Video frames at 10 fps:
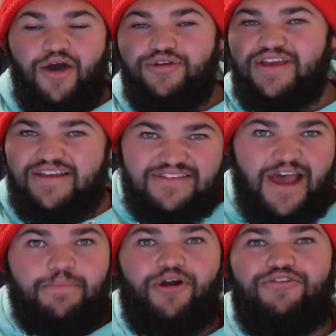Onyeka's
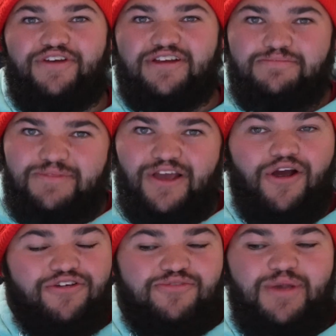not perfect. There
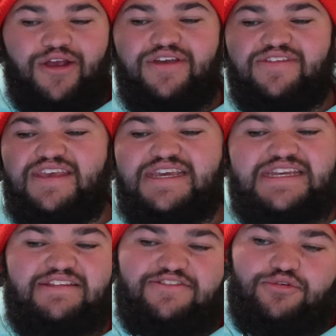are some areas that he
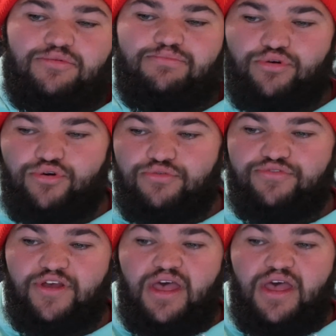needs to improve.